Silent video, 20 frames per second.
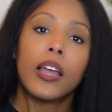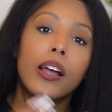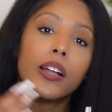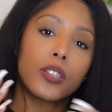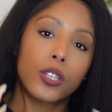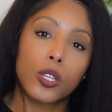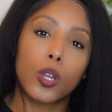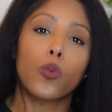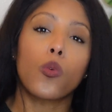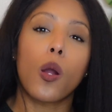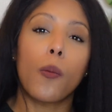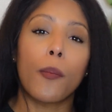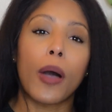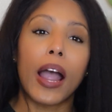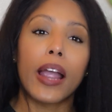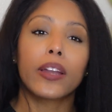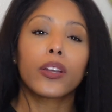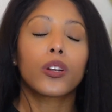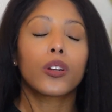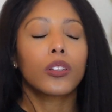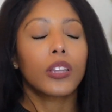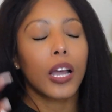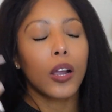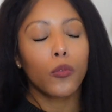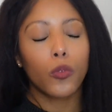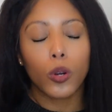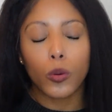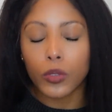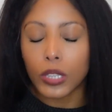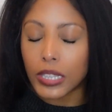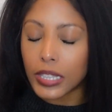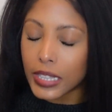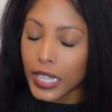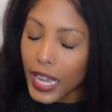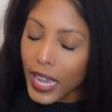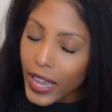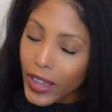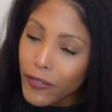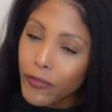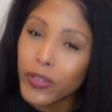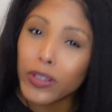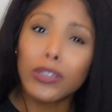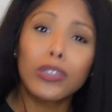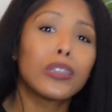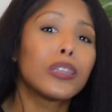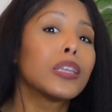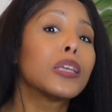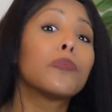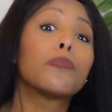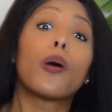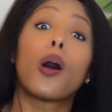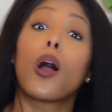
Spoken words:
It's the reminder that we're definitely